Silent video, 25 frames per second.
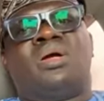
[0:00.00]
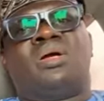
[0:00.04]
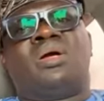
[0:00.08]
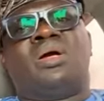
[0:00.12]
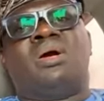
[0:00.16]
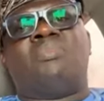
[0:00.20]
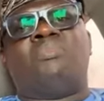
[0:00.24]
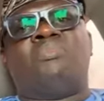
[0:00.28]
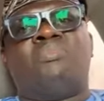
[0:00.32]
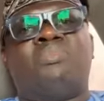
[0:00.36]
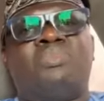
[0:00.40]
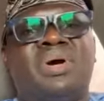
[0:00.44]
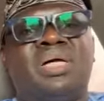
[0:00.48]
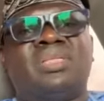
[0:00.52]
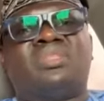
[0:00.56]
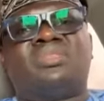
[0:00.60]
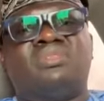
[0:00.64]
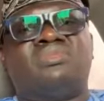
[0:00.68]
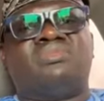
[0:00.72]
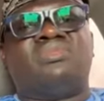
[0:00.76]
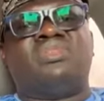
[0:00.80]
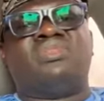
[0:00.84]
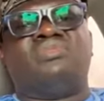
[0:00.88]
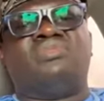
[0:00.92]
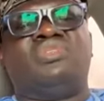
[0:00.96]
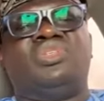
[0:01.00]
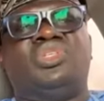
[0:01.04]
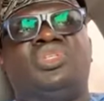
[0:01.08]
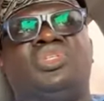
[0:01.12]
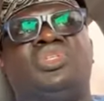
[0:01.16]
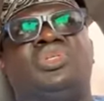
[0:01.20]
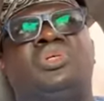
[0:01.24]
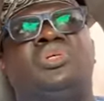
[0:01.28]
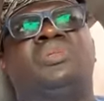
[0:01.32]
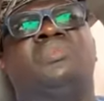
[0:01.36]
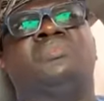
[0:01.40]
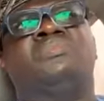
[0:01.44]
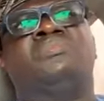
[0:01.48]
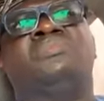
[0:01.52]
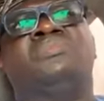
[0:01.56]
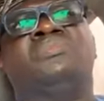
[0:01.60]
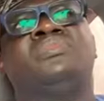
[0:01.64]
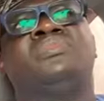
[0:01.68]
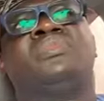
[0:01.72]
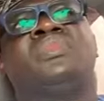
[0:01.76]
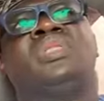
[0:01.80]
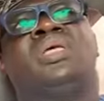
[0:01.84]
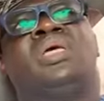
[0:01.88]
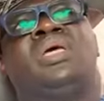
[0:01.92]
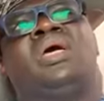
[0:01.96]
I'm part of the
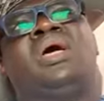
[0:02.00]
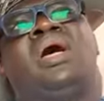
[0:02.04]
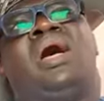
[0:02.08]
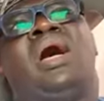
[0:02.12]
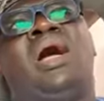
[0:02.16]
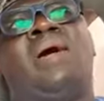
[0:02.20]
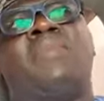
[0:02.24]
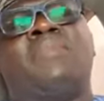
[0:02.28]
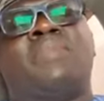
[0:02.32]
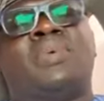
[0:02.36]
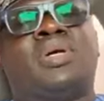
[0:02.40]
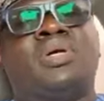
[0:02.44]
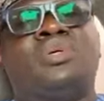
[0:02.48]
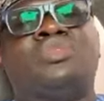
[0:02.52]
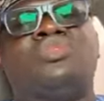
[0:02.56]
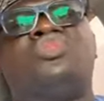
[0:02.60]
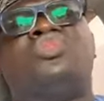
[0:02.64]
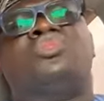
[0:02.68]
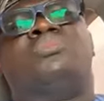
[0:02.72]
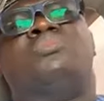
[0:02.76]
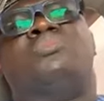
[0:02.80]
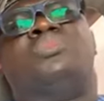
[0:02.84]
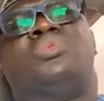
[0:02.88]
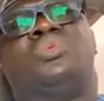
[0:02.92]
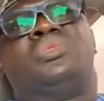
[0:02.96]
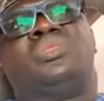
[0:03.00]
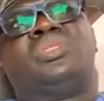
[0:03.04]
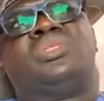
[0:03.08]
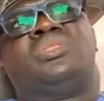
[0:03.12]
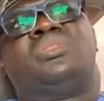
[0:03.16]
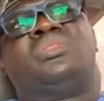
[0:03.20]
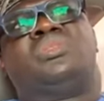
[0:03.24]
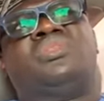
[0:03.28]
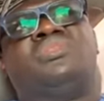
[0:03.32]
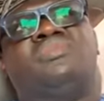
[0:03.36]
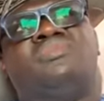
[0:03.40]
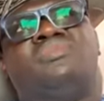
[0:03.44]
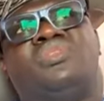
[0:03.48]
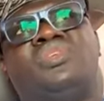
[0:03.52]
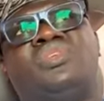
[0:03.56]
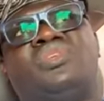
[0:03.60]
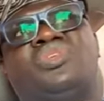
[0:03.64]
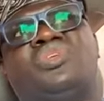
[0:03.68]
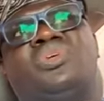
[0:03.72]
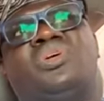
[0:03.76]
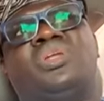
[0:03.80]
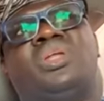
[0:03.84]
vision, I'm contributing to the vision?